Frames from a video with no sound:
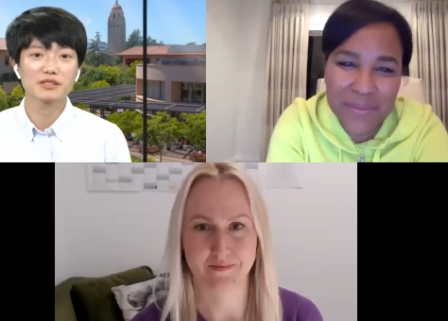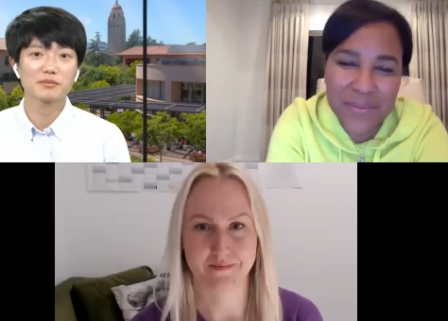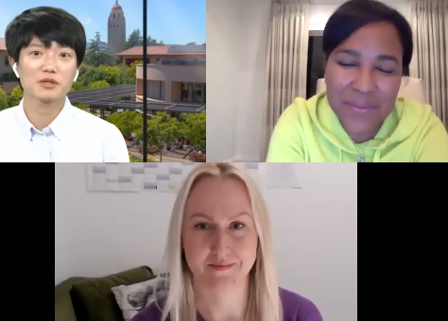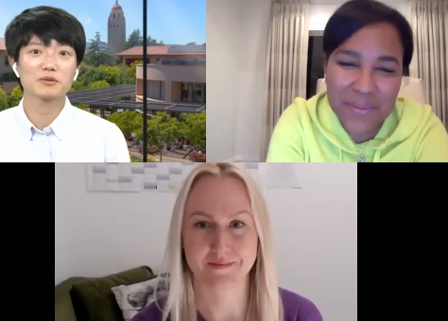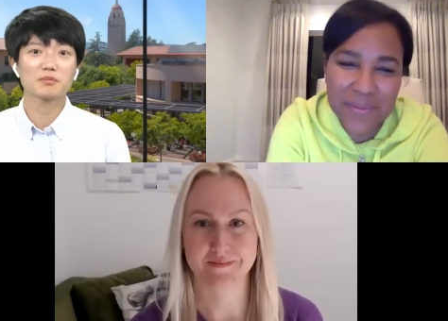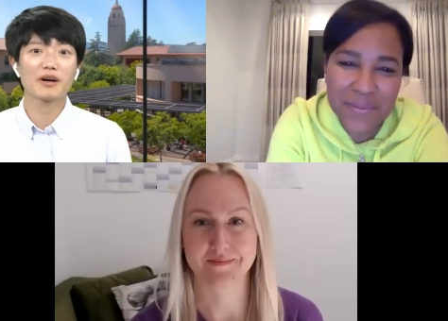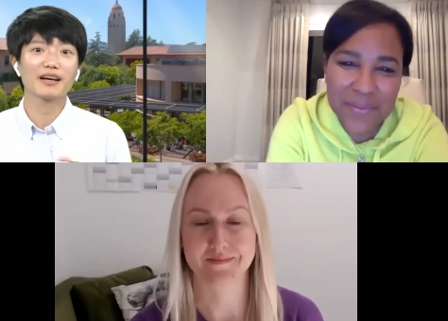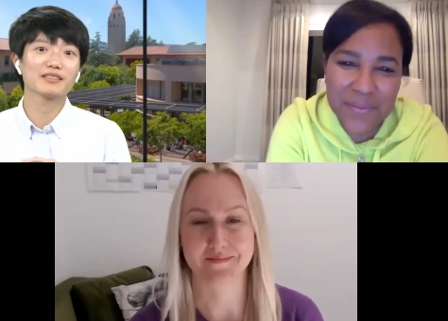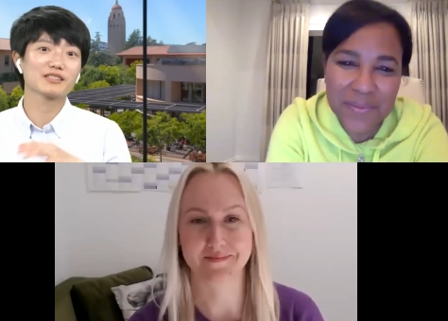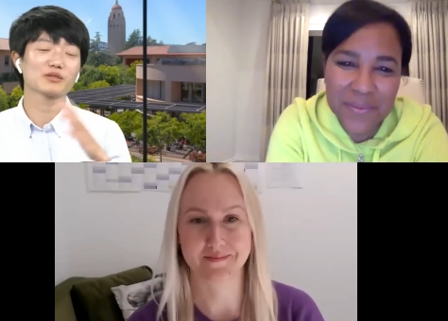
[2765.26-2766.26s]
Speaker 1: sometimes
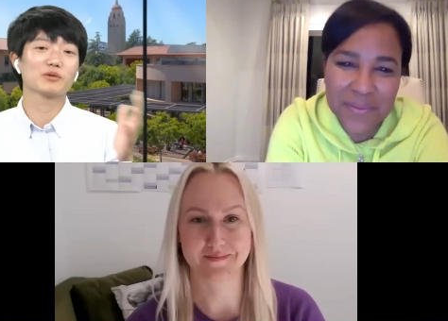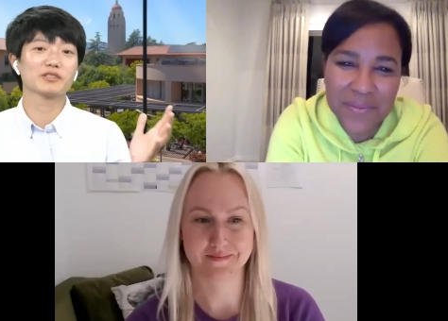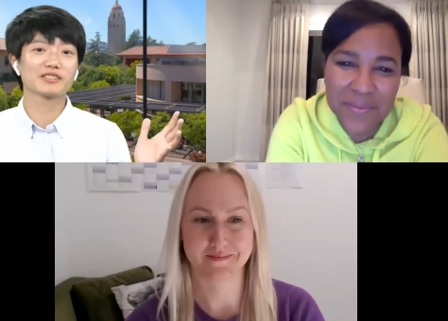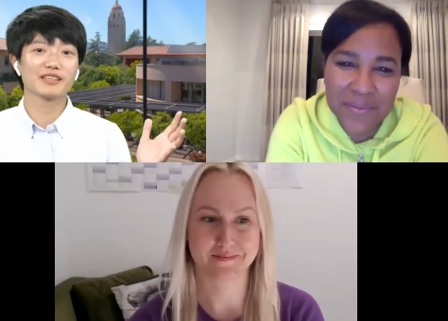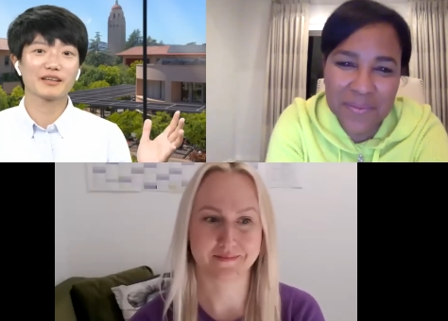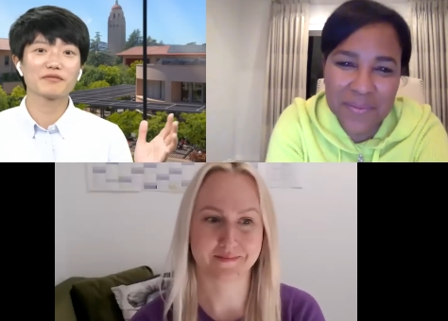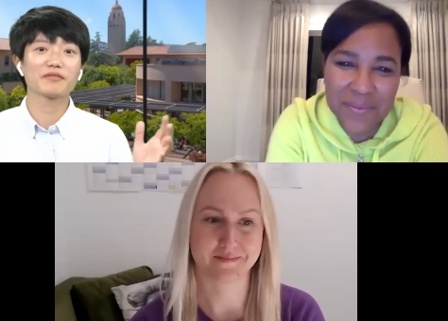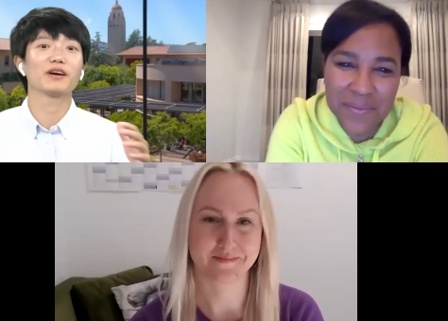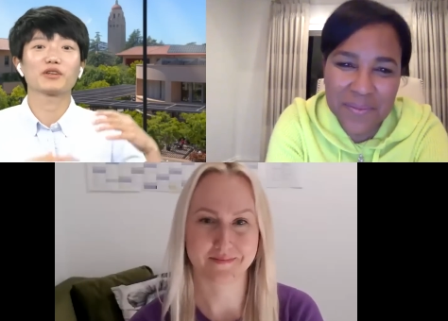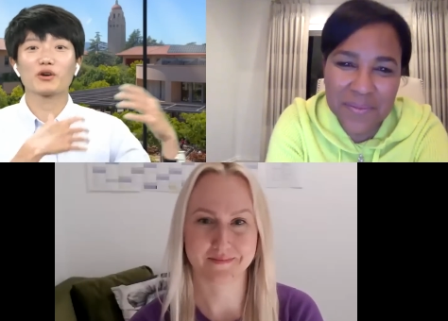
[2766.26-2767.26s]
bias towards like
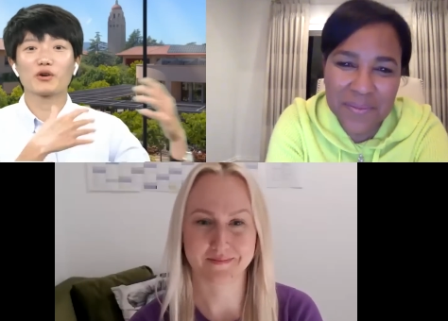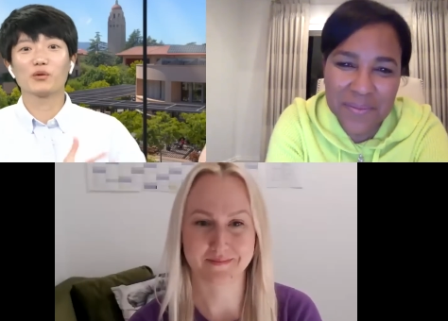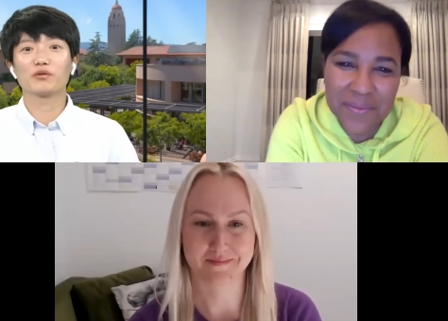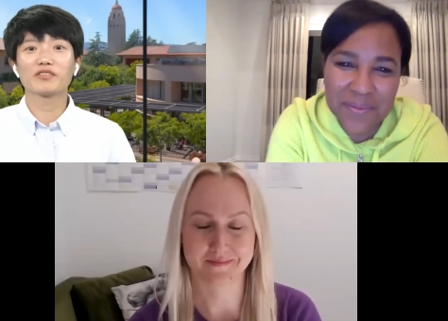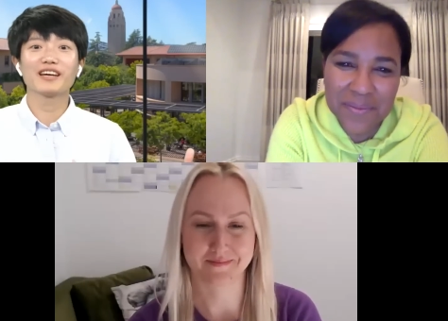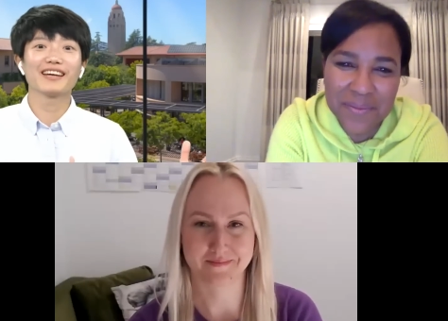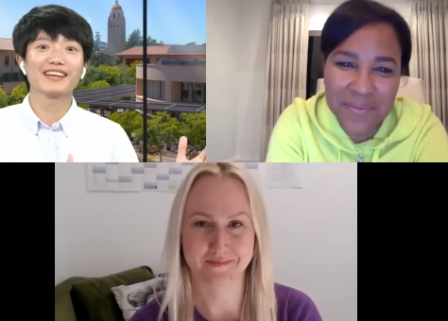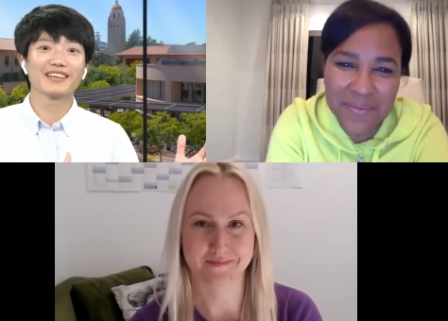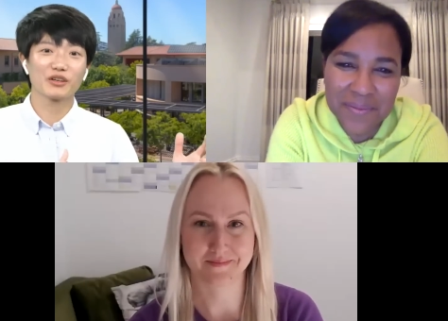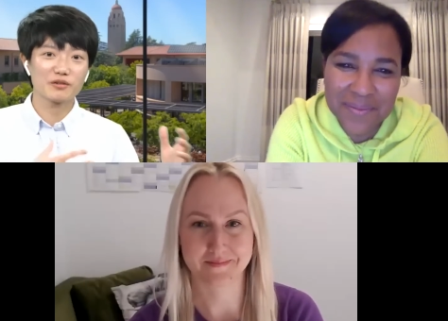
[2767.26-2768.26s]
founding our own
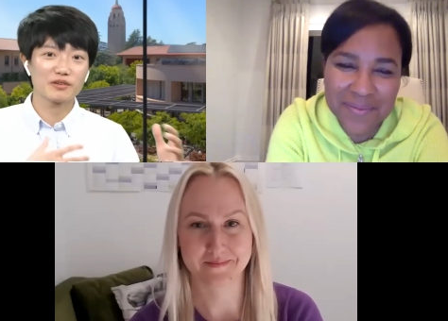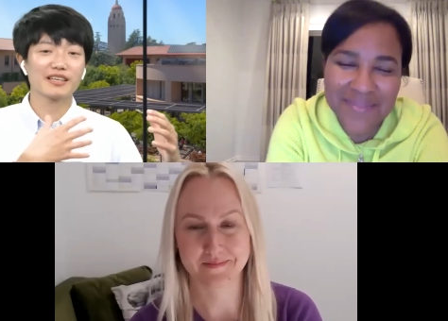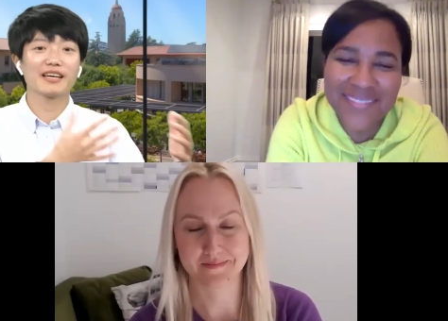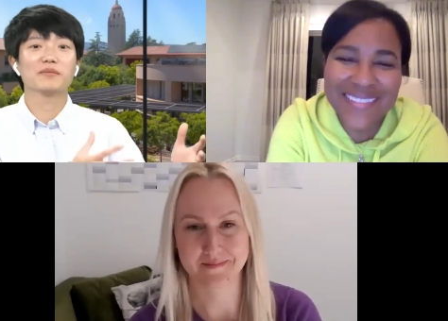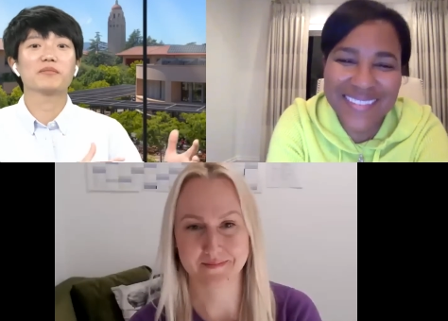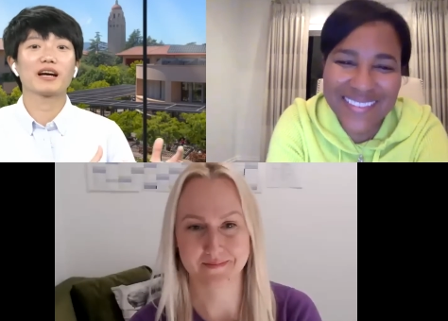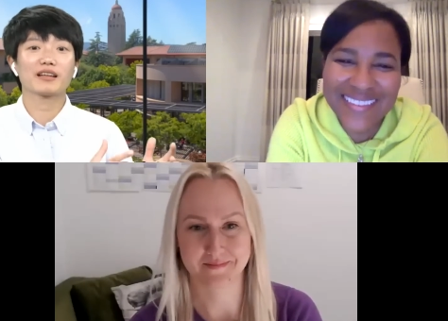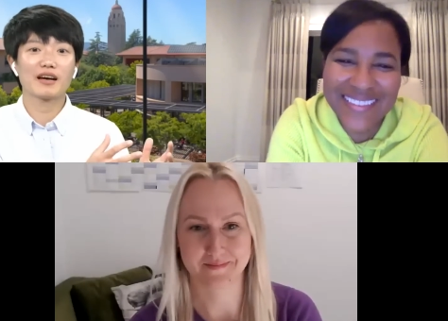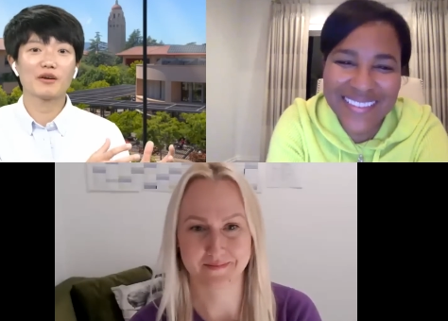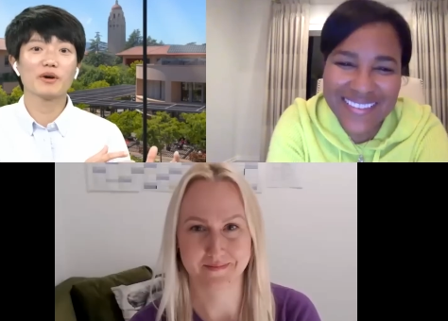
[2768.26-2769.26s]
thing and creating
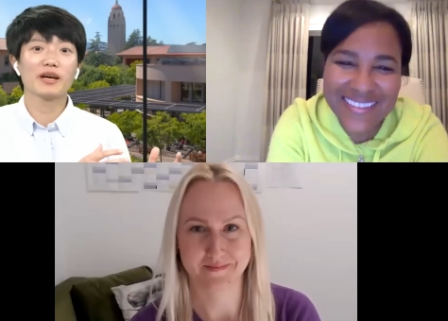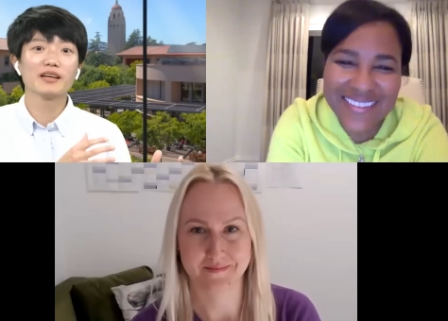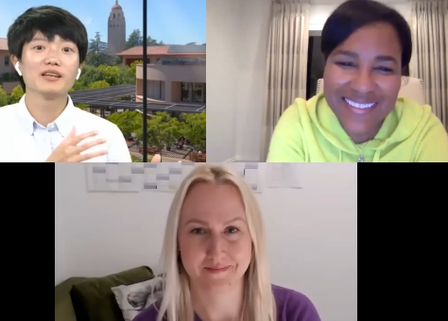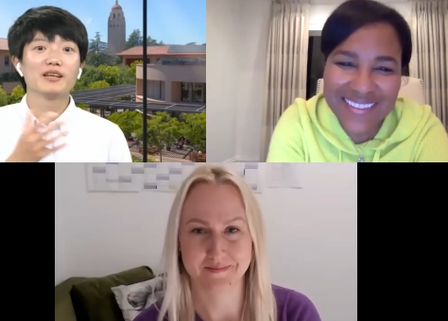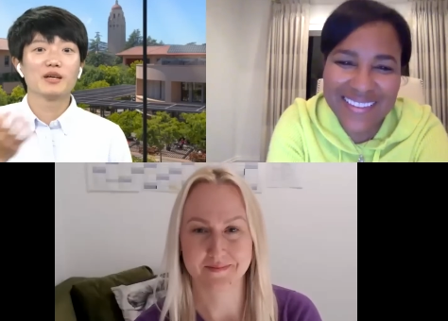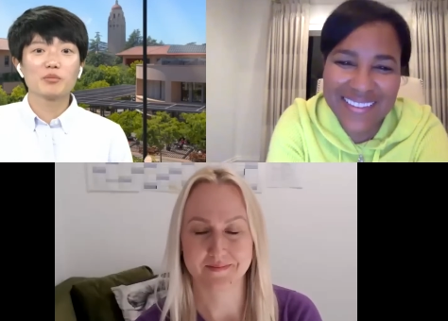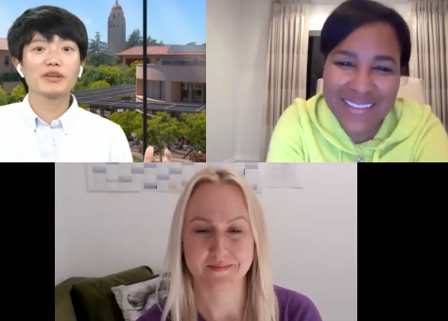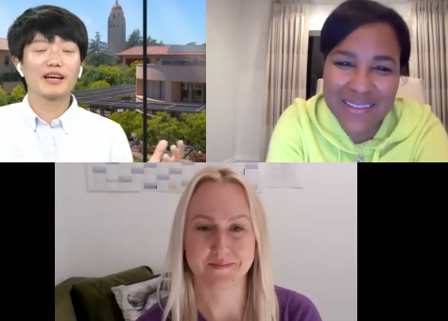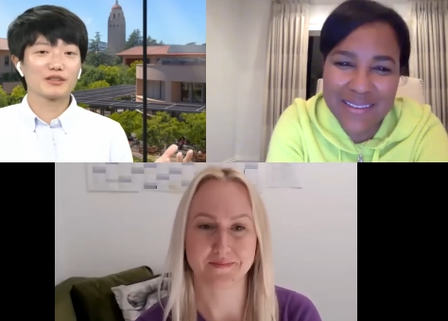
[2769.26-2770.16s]
impact that way. But yeah,